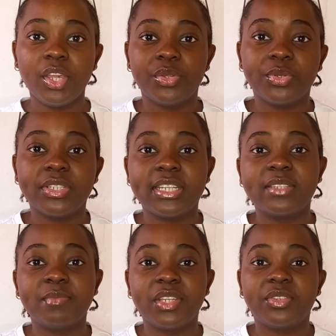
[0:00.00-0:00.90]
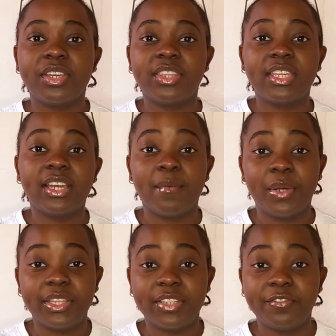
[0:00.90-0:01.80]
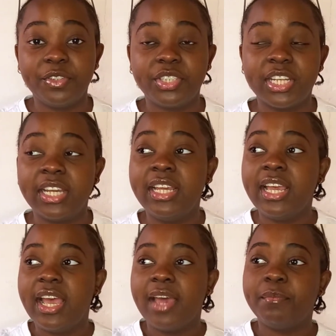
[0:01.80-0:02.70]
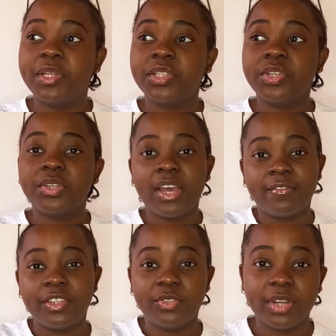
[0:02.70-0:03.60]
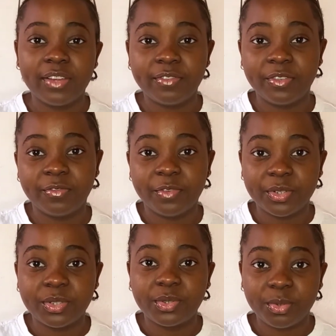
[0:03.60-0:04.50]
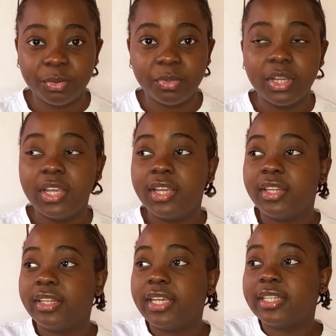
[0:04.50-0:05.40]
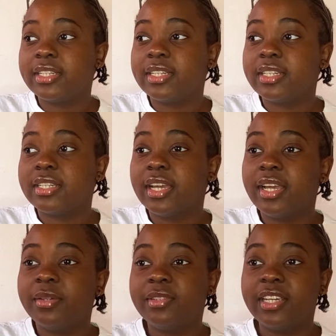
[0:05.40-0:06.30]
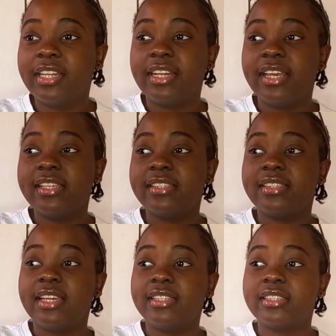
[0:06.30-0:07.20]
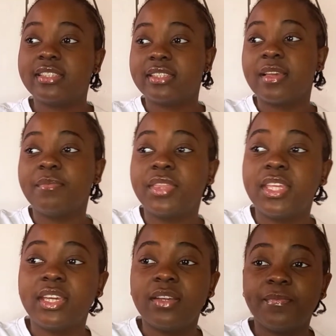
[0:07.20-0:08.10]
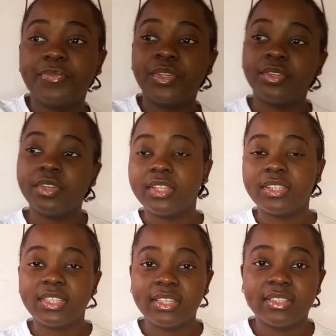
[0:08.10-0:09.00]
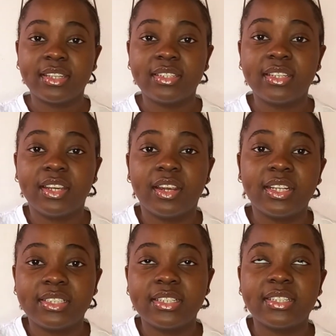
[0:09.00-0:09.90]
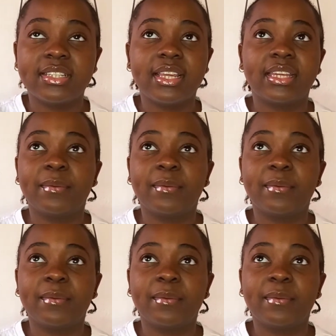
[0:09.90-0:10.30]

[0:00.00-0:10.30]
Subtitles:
So just make sure you think about the future. And make sure you have a driving force too. Like, I realized that something, you know, these things that encourage us, like